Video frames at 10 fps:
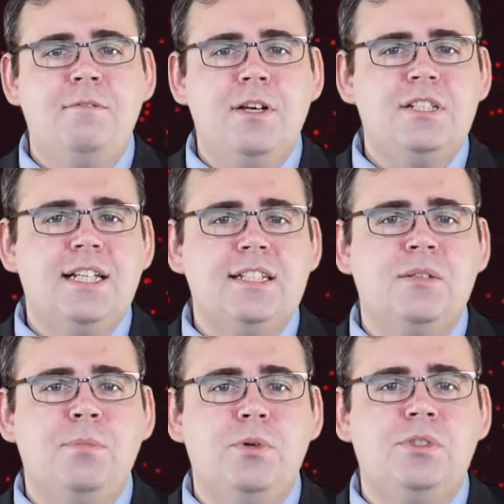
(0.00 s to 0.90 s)
Firstly,
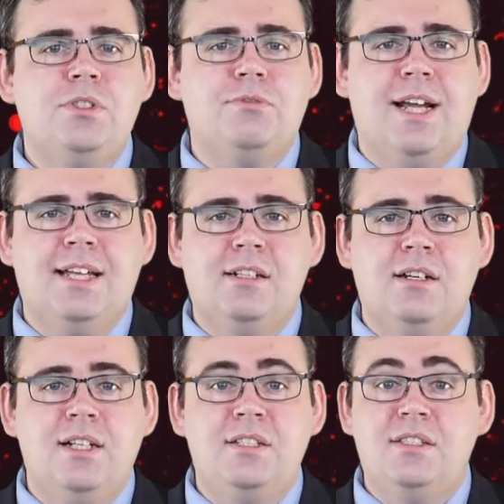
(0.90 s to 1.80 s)
it's important to
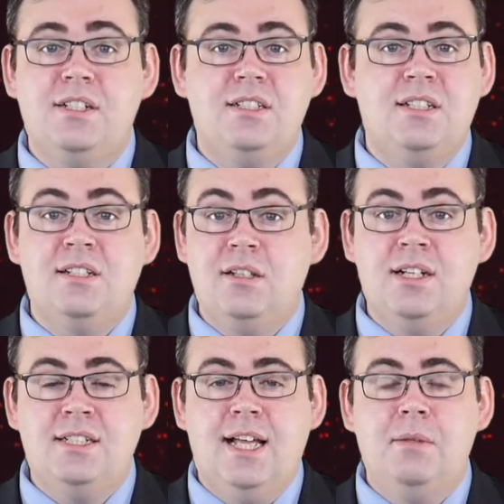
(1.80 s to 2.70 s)
recognise that it's
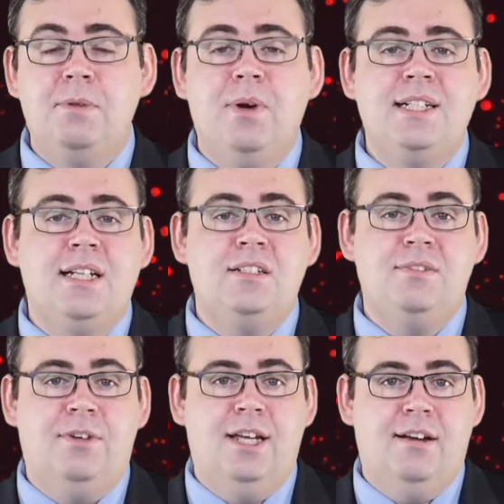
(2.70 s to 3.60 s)
designed to help you
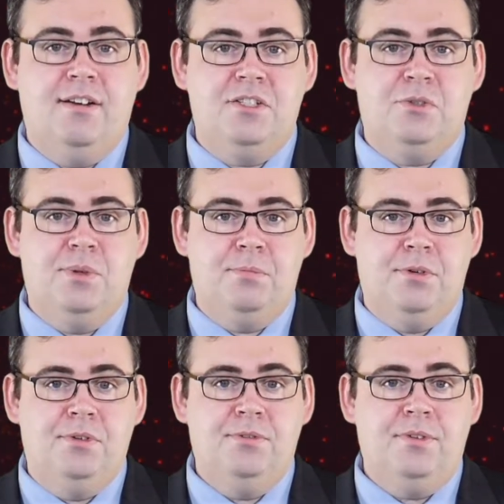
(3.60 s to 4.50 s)
identify areas to
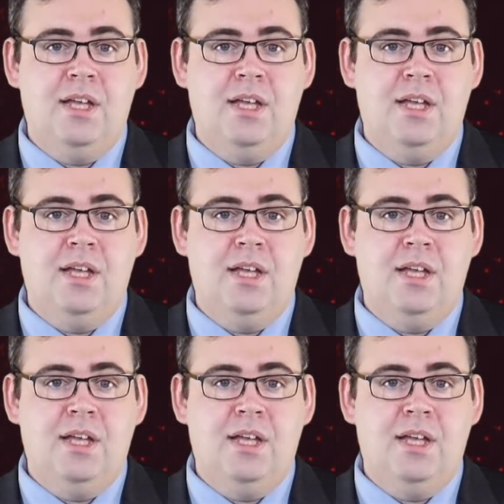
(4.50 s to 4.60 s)
improve.